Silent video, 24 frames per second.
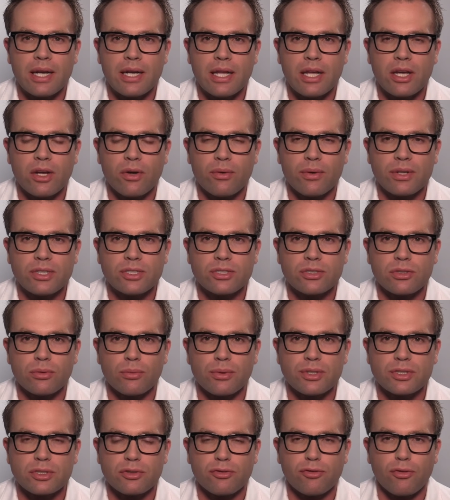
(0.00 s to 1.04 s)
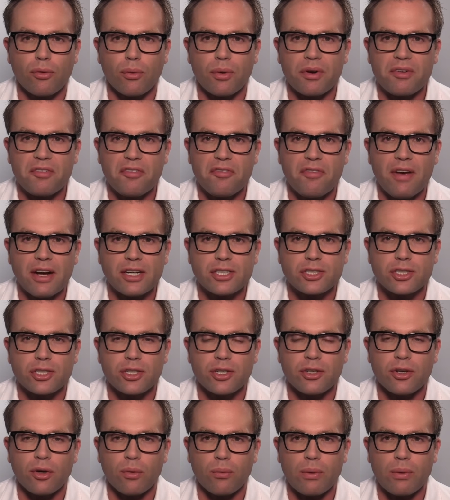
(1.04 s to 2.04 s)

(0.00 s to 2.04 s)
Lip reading: and increase the risk for infection